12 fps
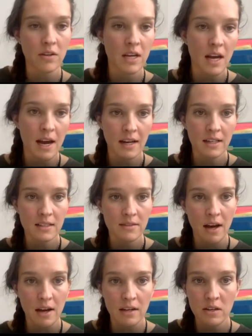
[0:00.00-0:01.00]
the x
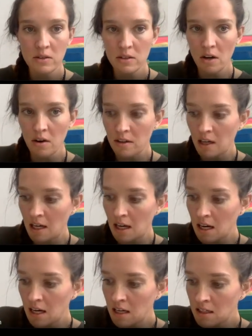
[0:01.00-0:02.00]
values are the
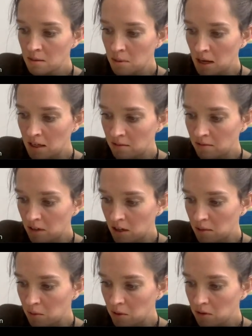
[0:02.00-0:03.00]
independent
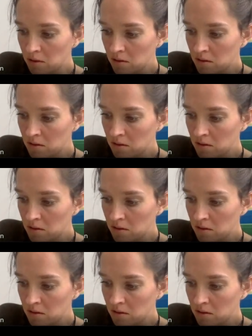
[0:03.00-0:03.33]
variable.